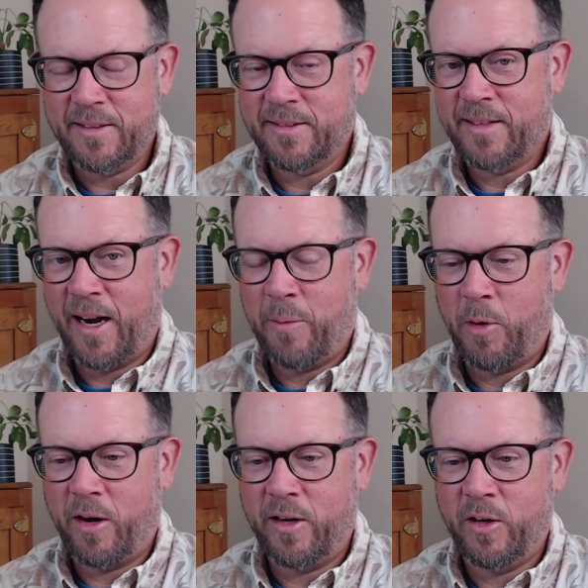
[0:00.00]
that I
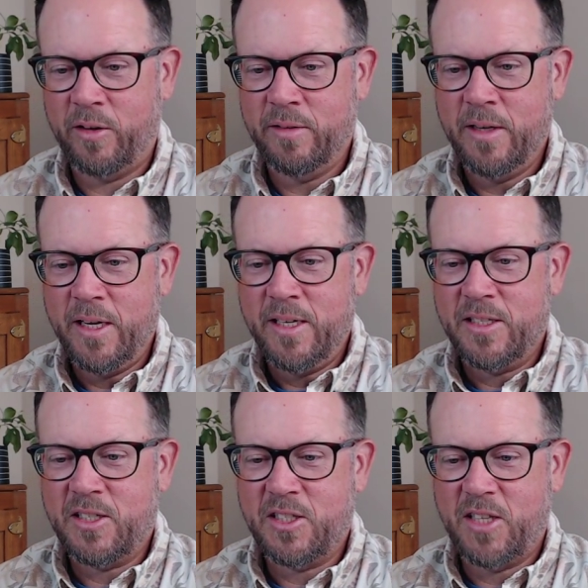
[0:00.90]
brought home.
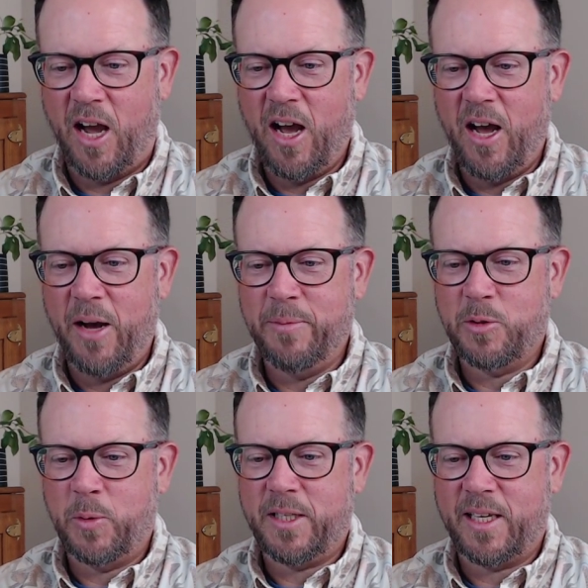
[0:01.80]
Stubbs
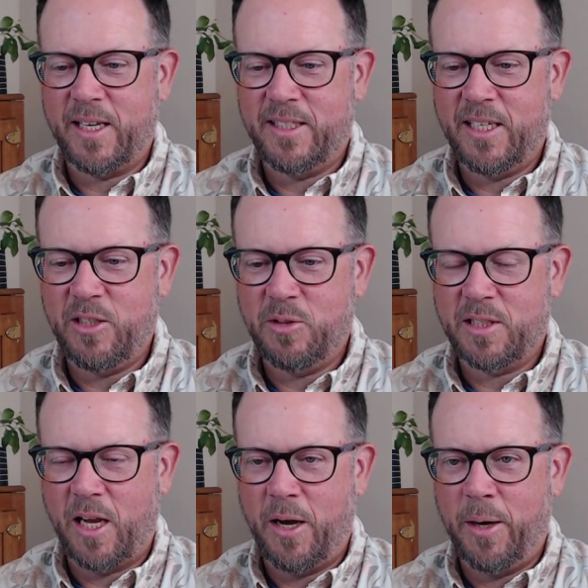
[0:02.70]
with the continued
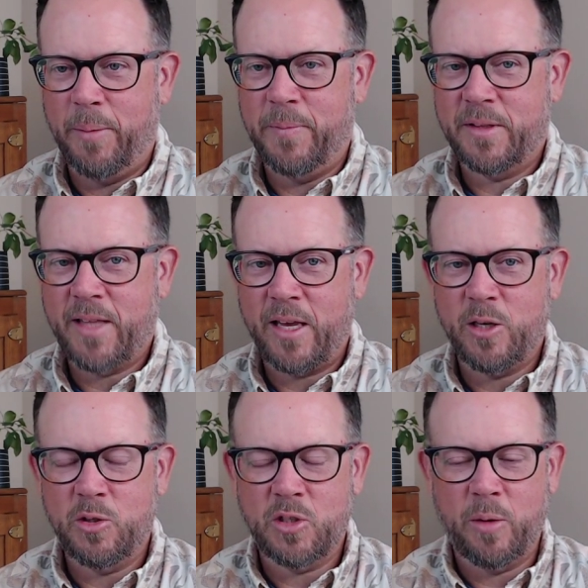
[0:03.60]
sub. Thank
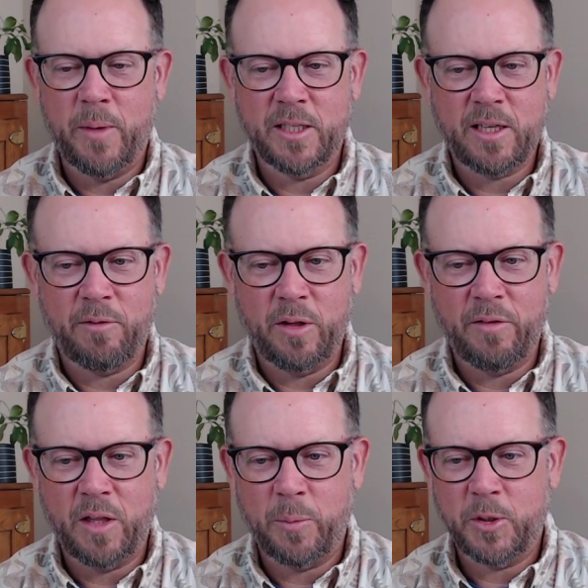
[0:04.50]
you so much. I really,
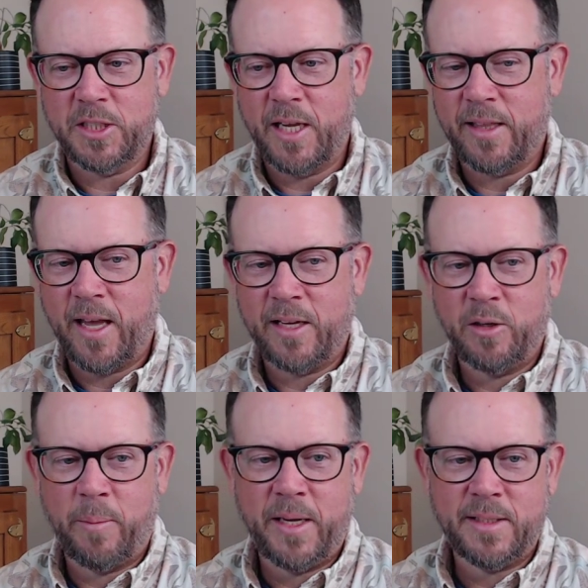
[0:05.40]
really appreciate that. You're
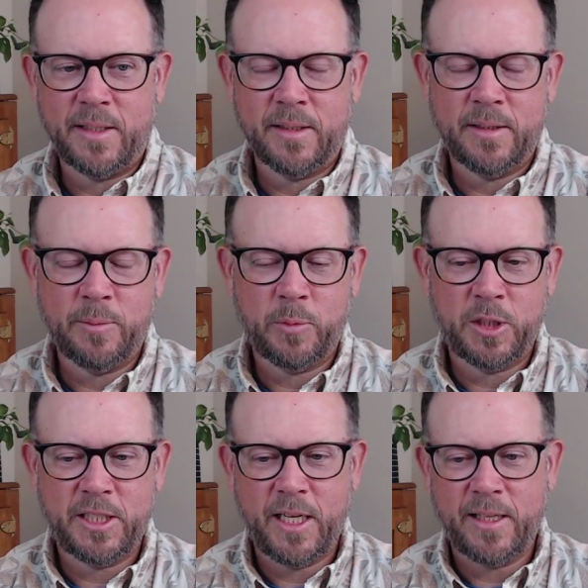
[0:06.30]
amazing.
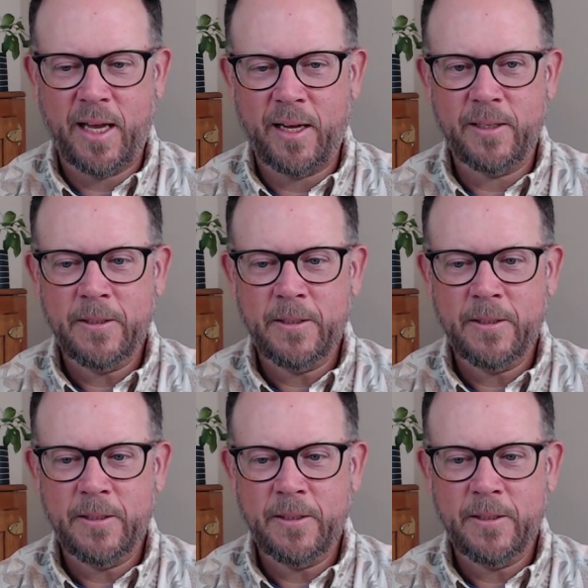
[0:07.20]
Appreciate that.